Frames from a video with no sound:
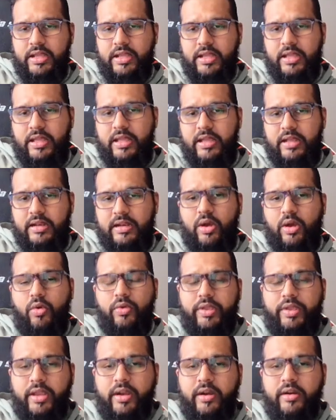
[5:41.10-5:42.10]
Now
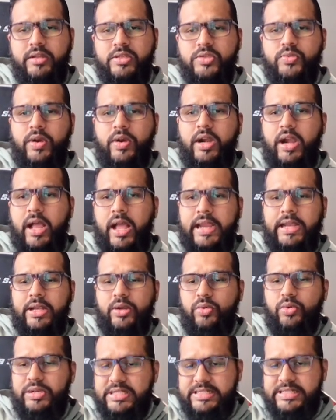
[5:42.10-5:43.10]
here is where I
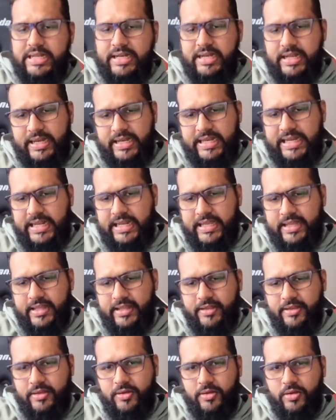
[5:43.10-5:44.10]
noticed an idea
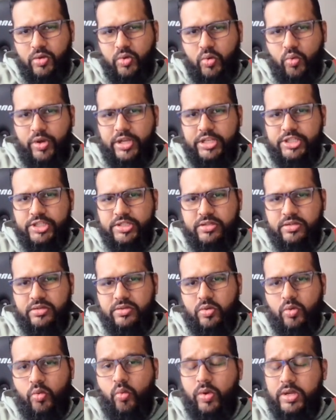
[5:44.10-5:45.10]
which
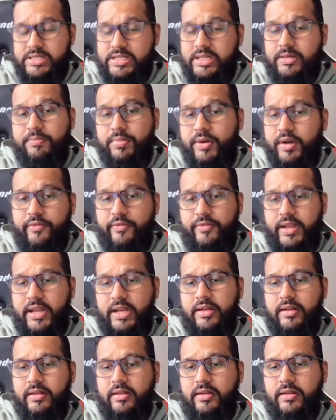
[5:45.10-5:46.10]
wasn't perfect,
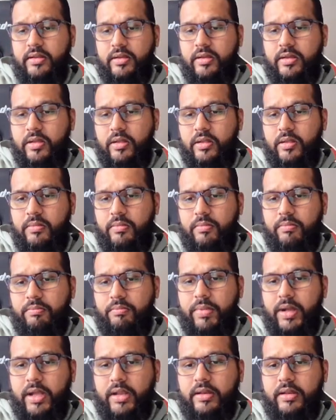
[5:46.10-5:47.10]

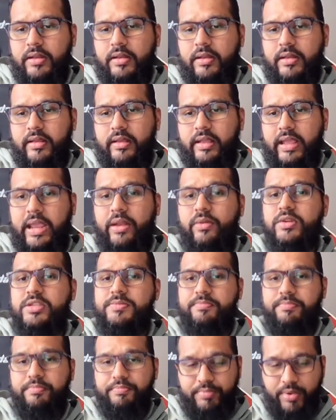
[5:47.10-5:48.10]
but it was
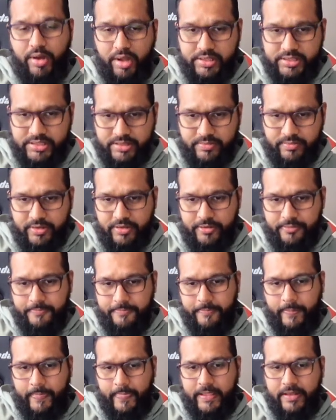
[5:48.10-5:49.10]
possible
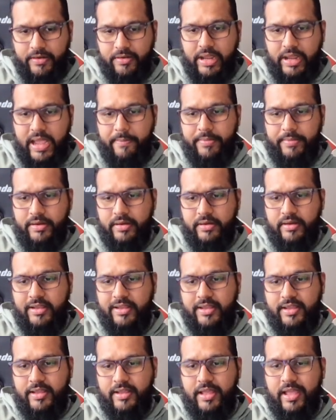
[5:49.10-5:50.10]
to happen.
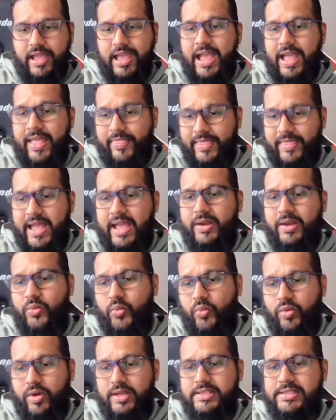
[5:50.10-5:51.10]
And that
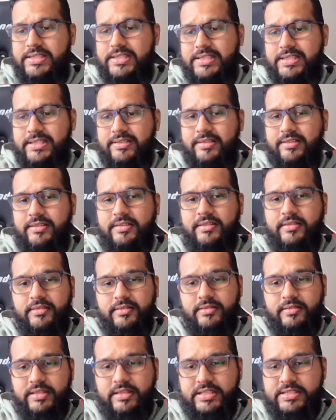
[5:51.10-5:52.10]
was
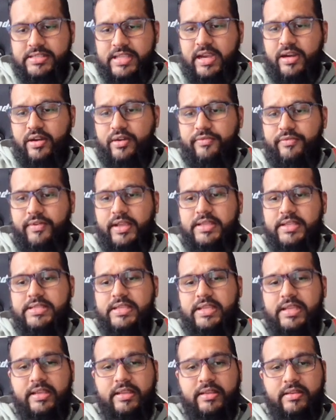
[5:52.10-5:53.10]

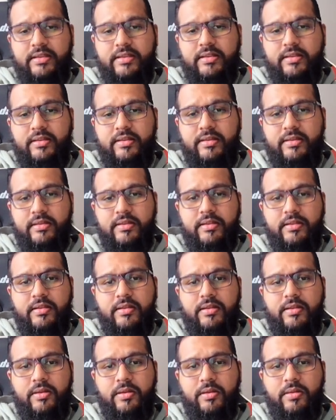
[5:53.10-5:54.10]
sacrificing
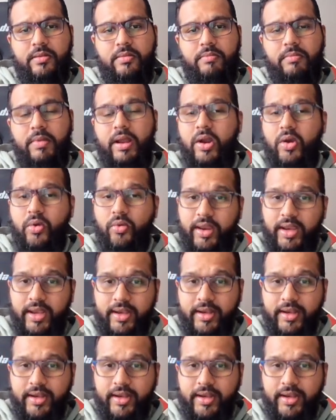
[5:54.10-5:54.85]
my queen.